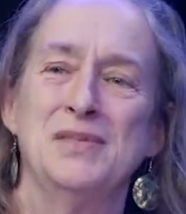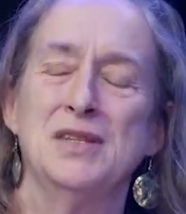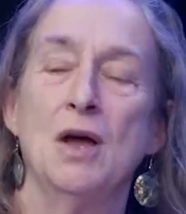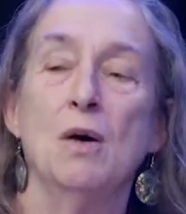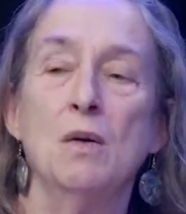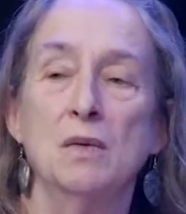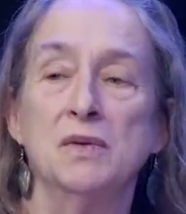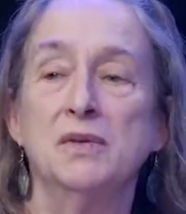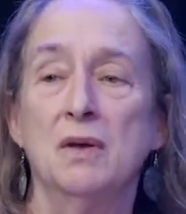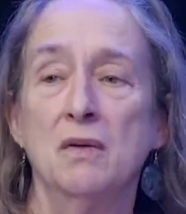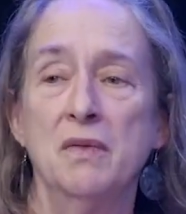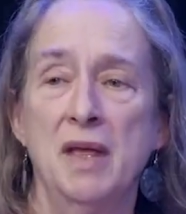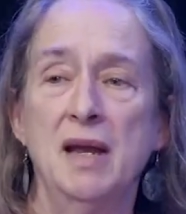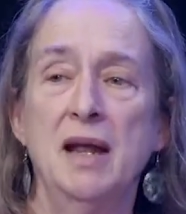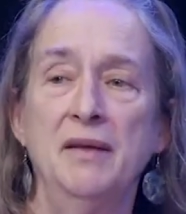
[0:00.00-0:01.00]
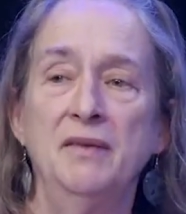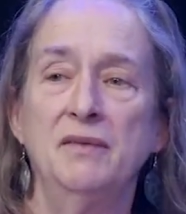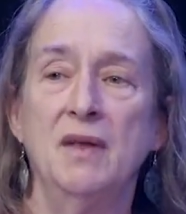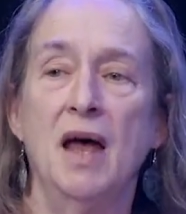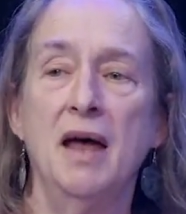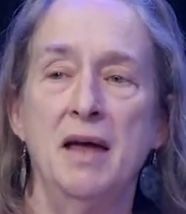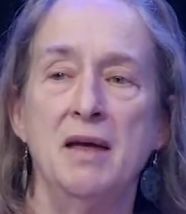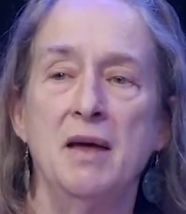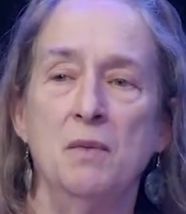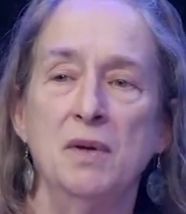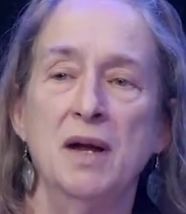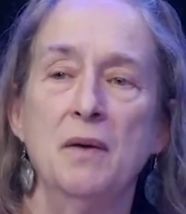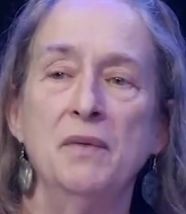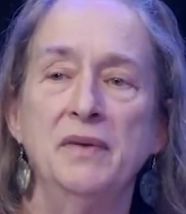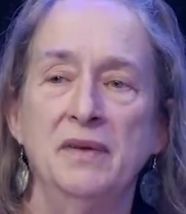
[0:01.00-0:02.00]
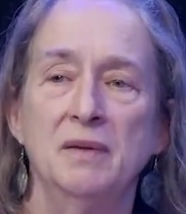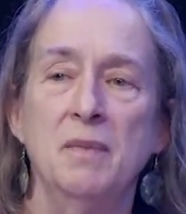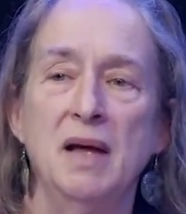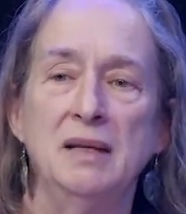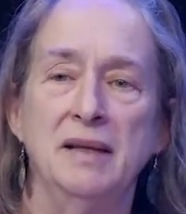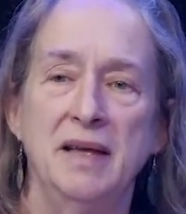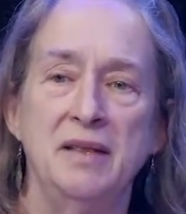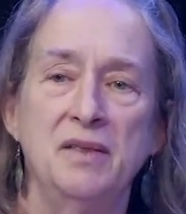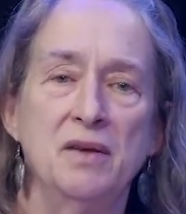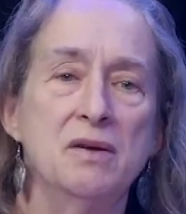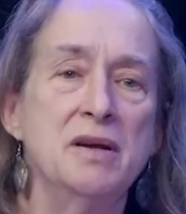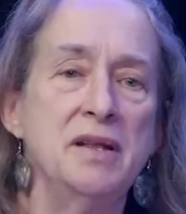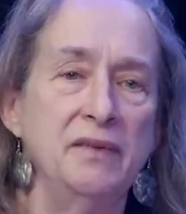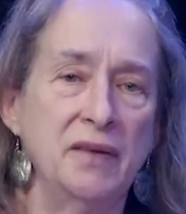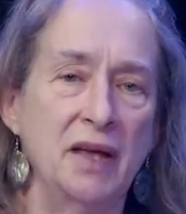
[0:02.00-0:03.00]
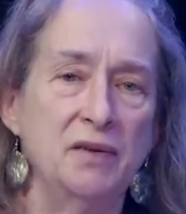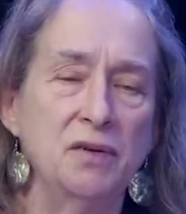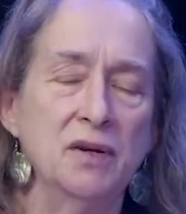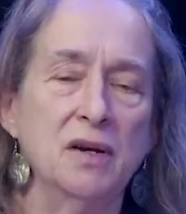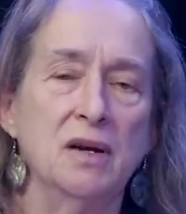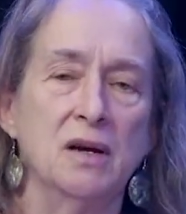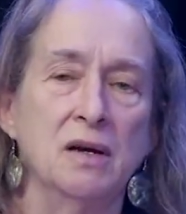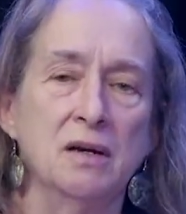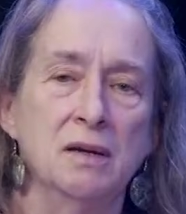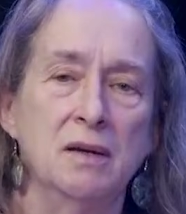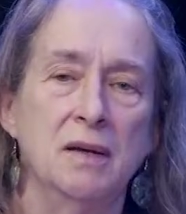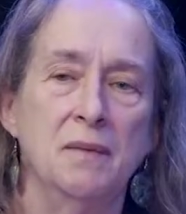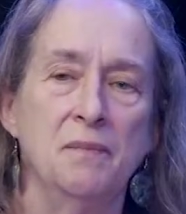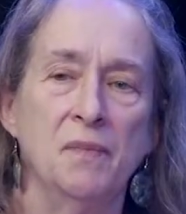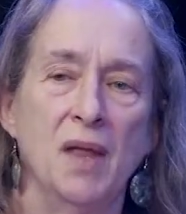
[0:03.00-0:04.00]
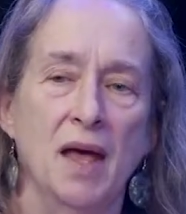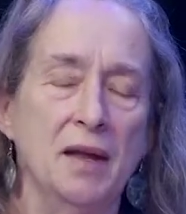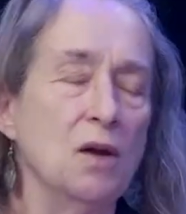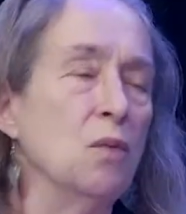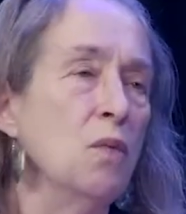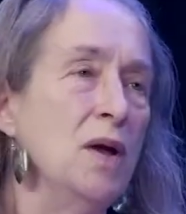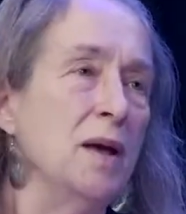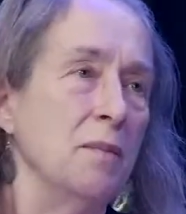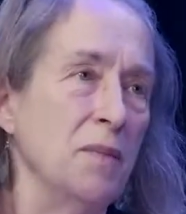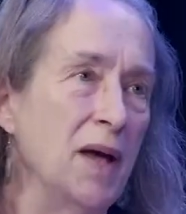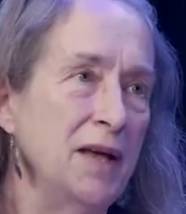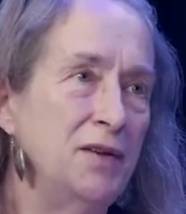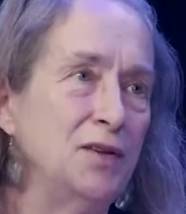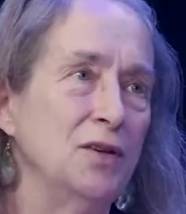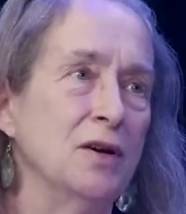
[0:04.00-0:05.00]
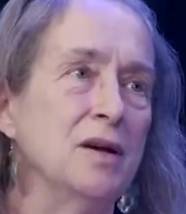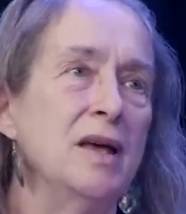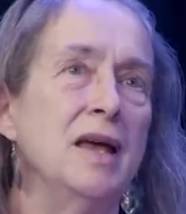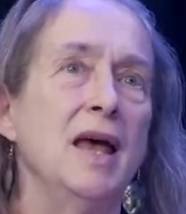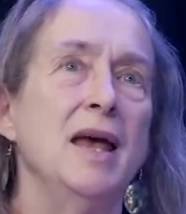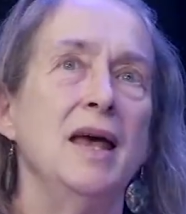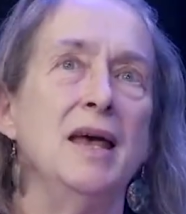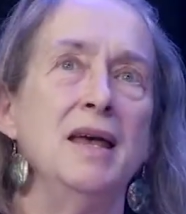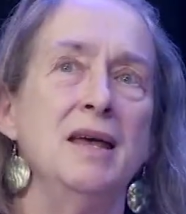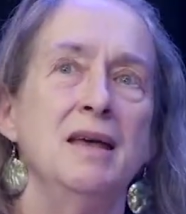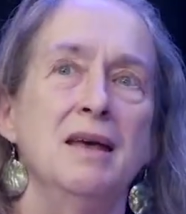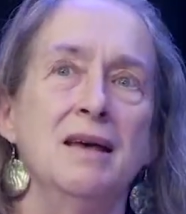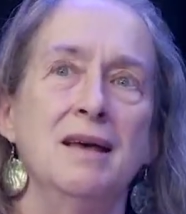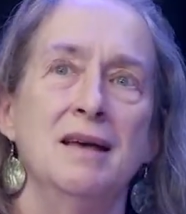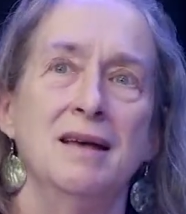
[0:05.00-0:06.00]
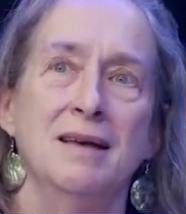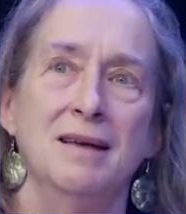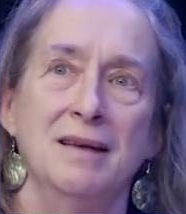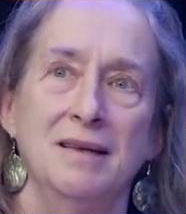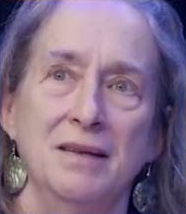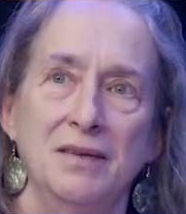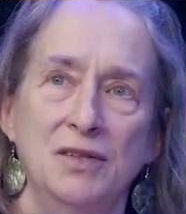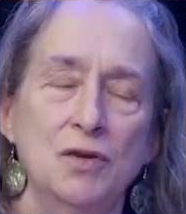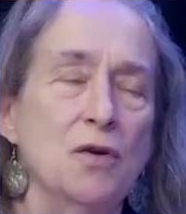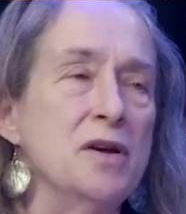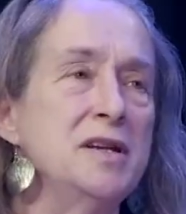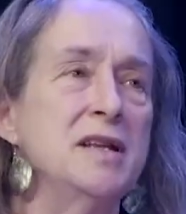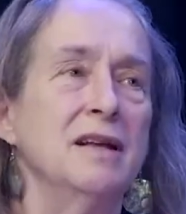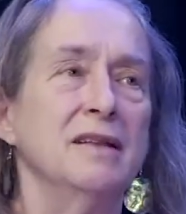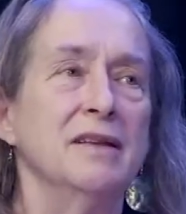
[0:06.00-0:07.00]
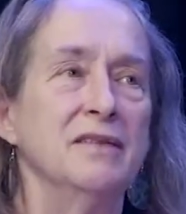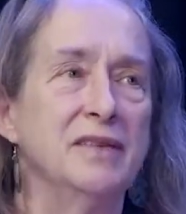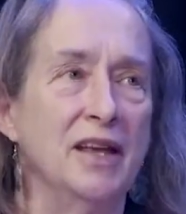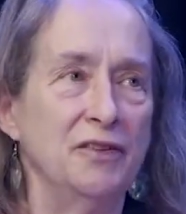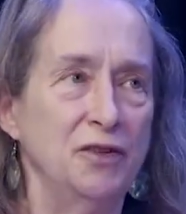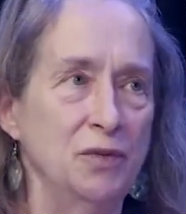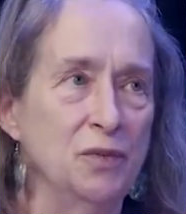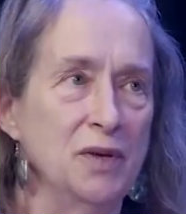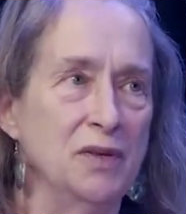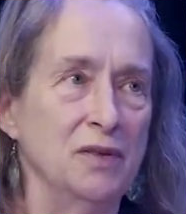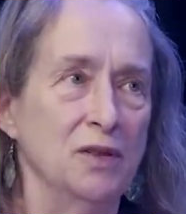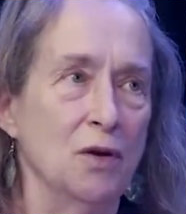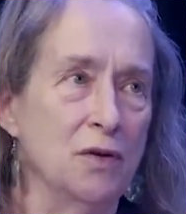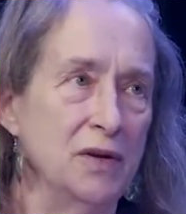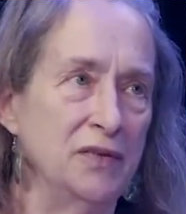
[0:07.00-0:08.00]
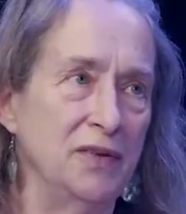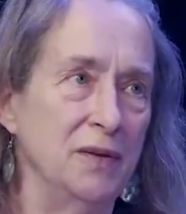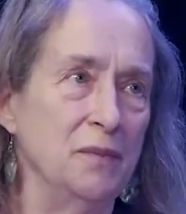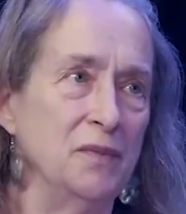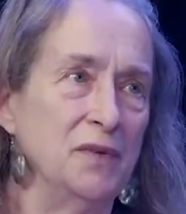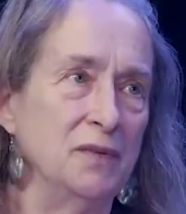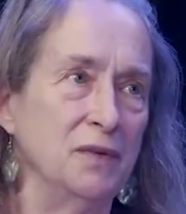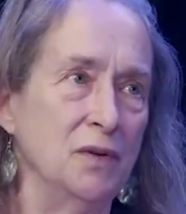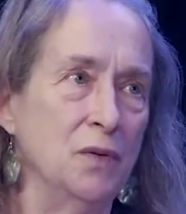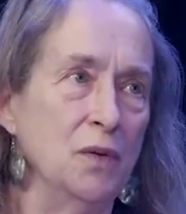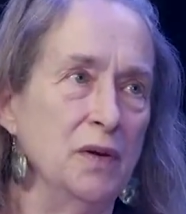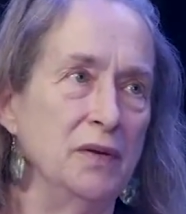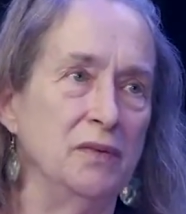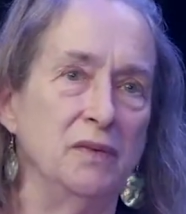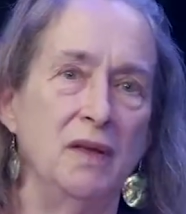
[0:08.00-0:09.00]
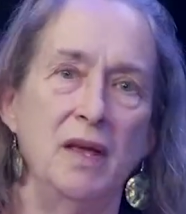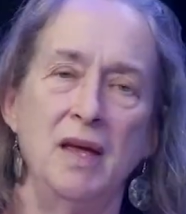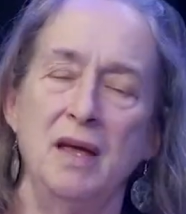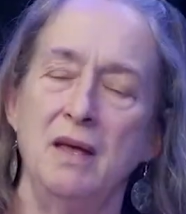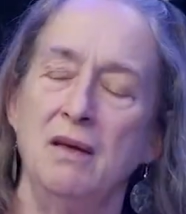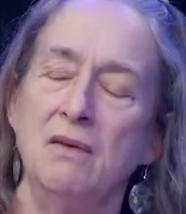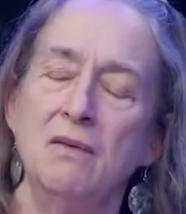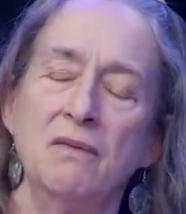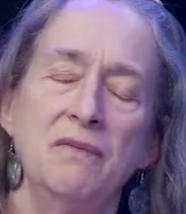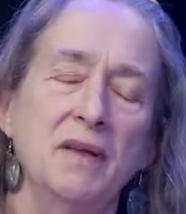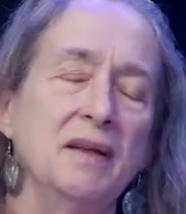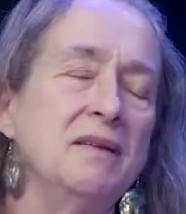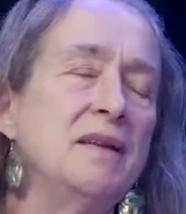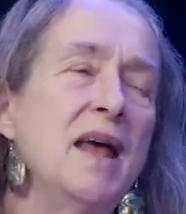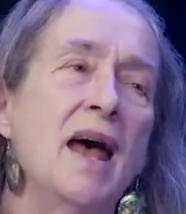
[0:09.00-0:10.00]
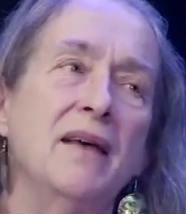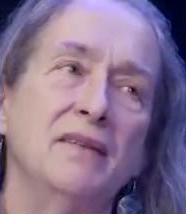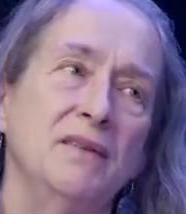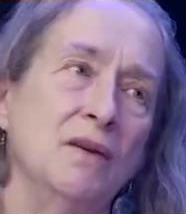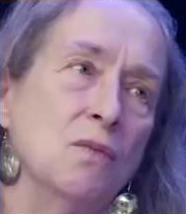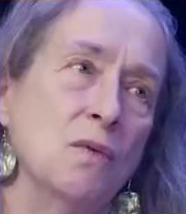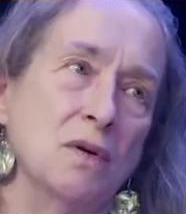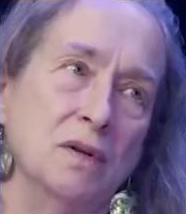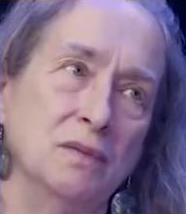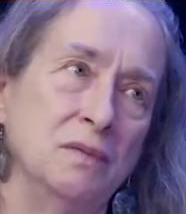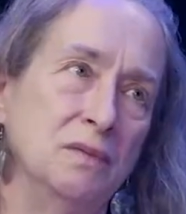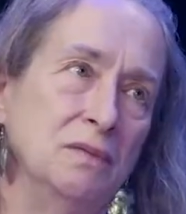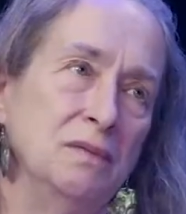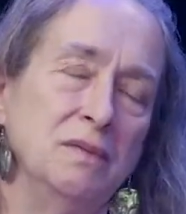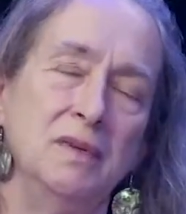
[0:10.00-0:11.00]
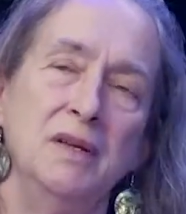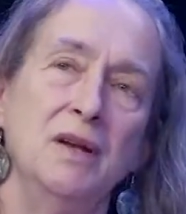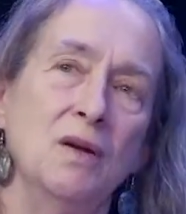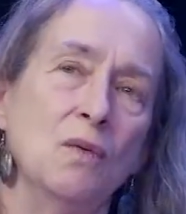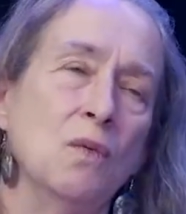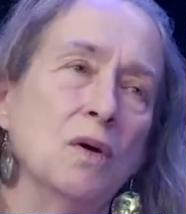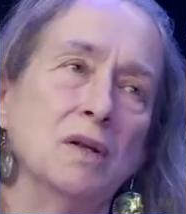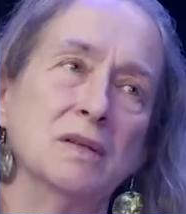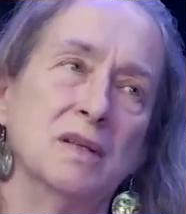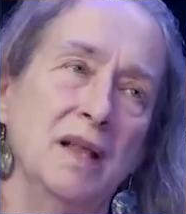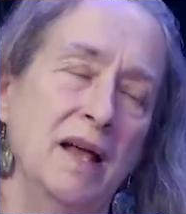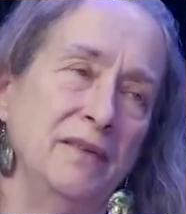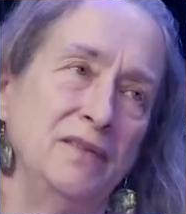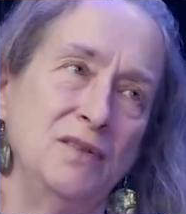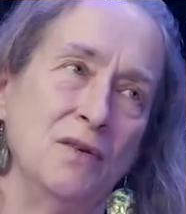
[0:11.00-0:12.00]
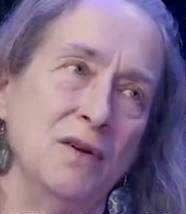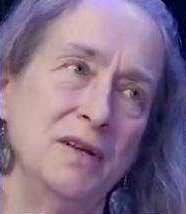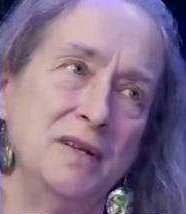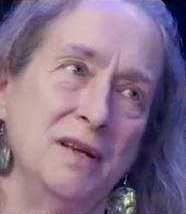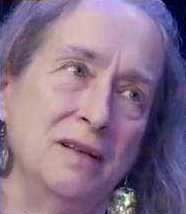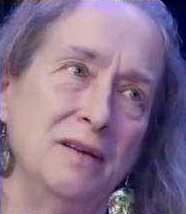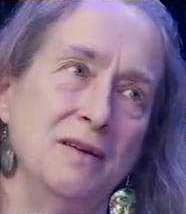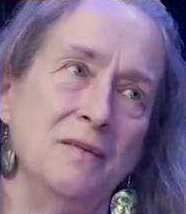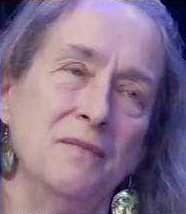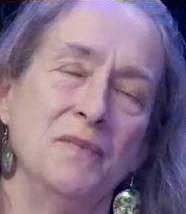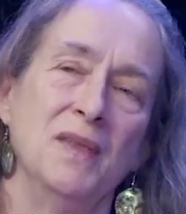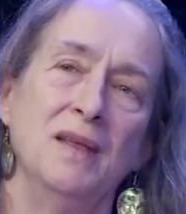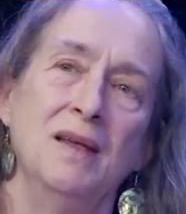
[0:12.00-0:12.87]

So then when I was in my late 30s, on a whim, I took a storytelling session with Laura Sims, who is a fantastic world-class storyteller.